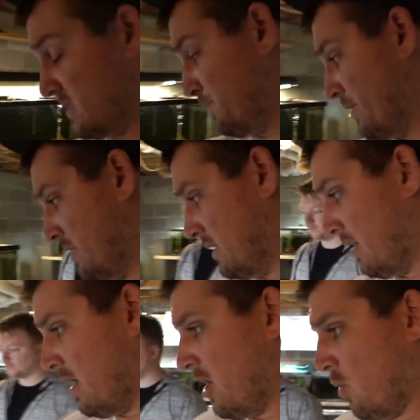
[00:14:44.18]
us put in there.
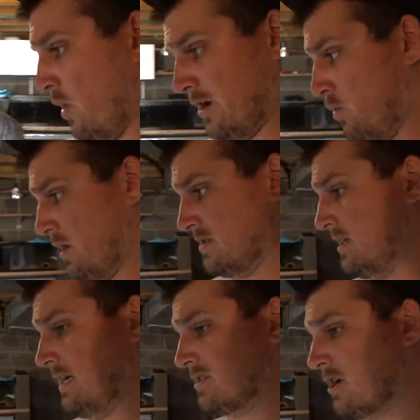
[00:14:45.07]
What you want to
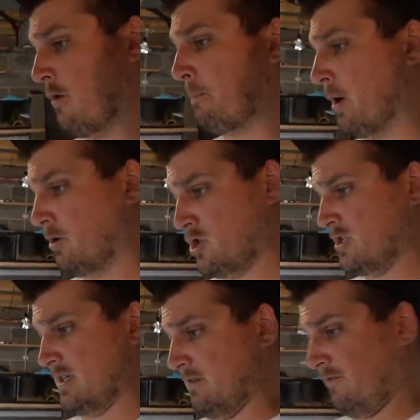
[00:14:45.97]
see us go
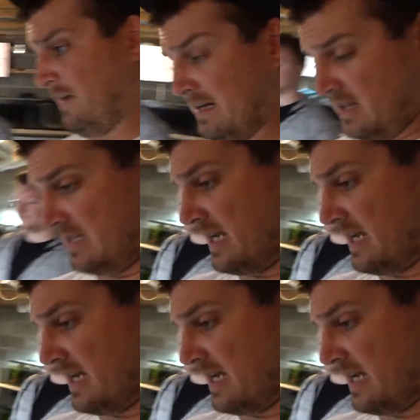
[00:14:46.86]
purchase and feed to these